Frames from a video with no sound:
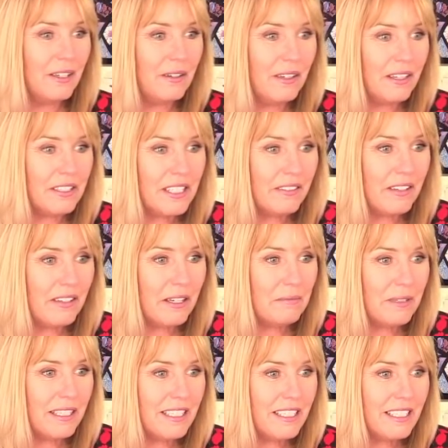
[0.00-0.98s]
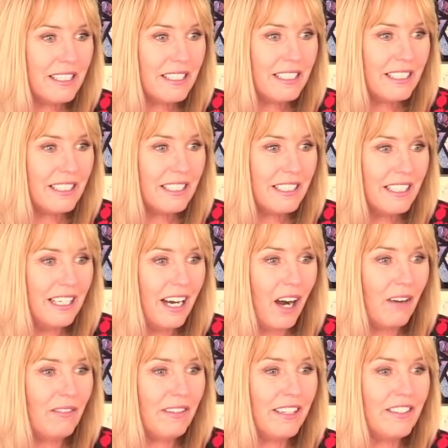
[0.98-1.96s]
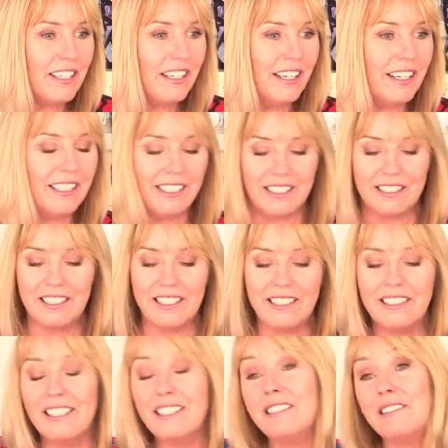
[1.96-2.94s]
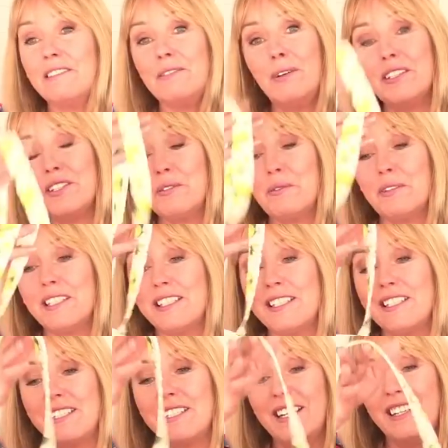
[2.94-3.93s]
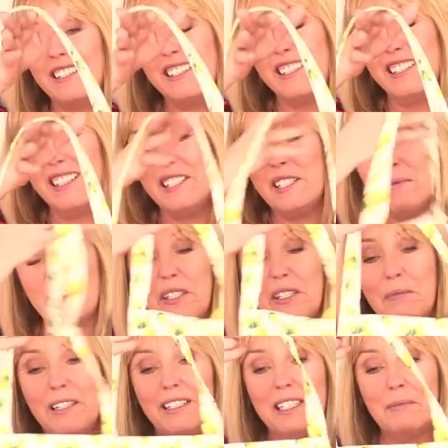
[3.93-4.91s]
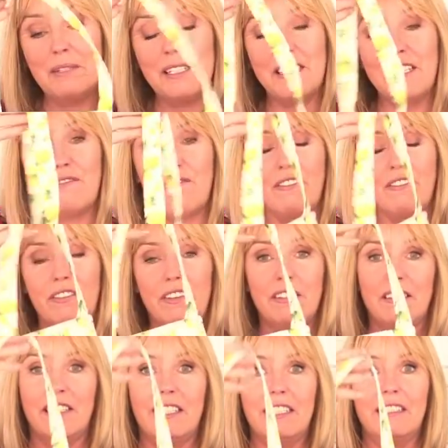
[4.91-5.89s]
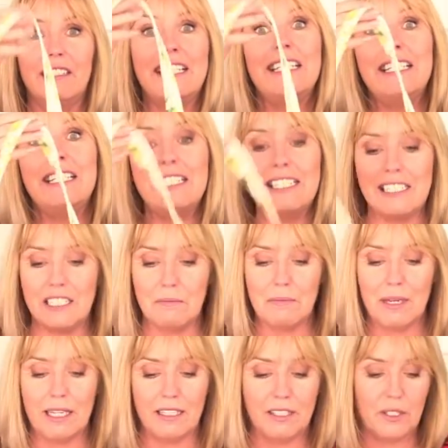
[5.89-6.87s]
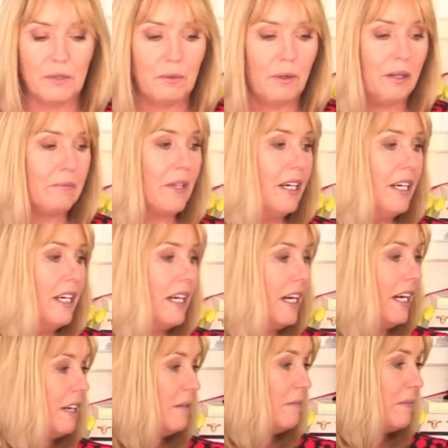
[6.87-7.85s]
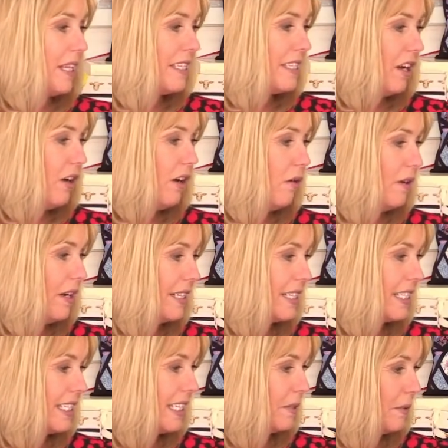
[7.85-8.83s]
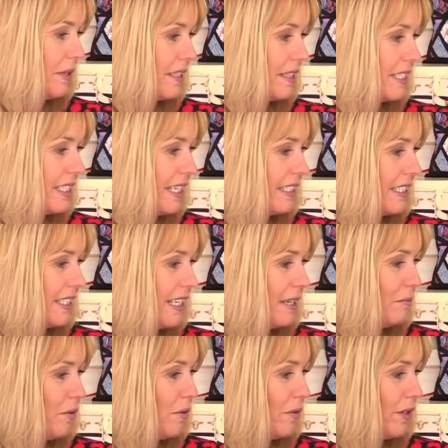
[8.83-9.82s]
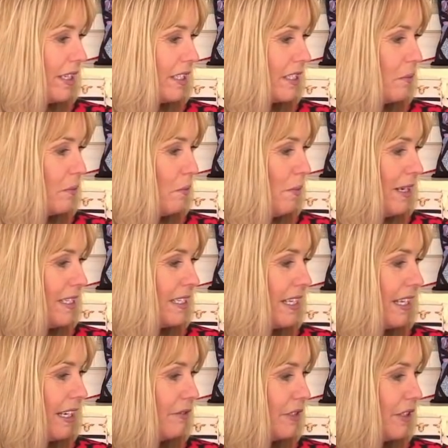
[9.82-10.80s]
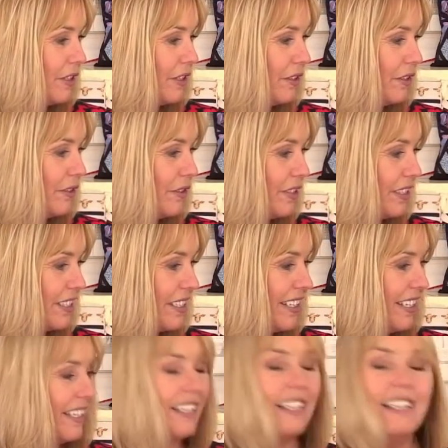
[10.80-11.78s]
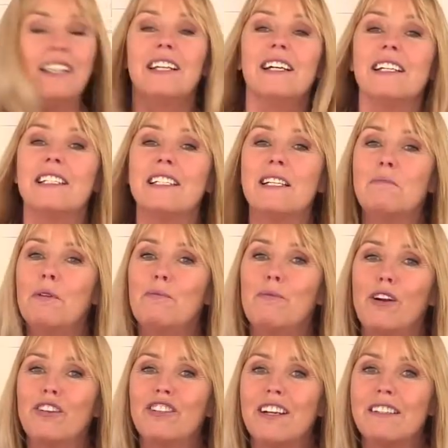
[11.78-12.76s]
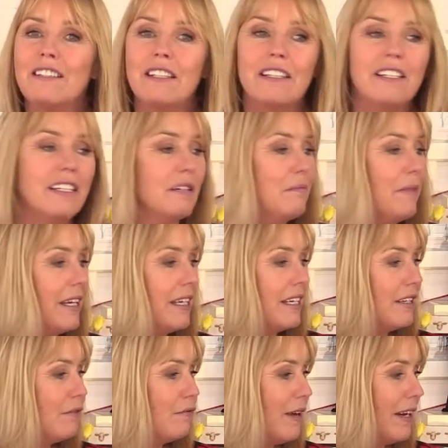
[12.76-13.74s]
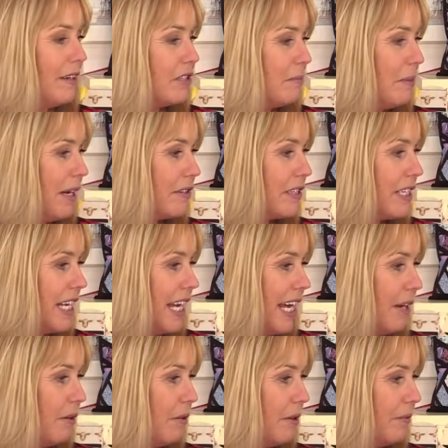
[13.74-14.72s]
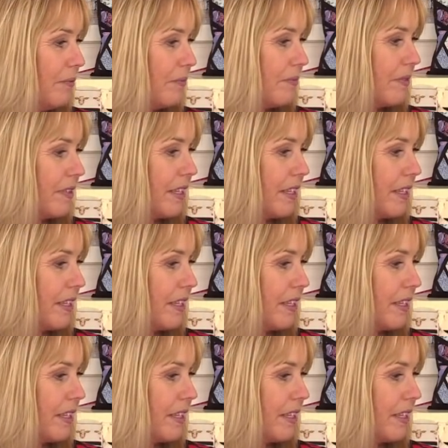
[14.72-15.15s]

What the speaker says: Oh, that's what I missed. I'm glad you like it. It's quite sweet, isn't it? And it's nice to make something a little bit different that's easy to make as well. That's the whole idea with Saturday mornings and Wednesday afternoons. Simple projects that you can make in around about an hour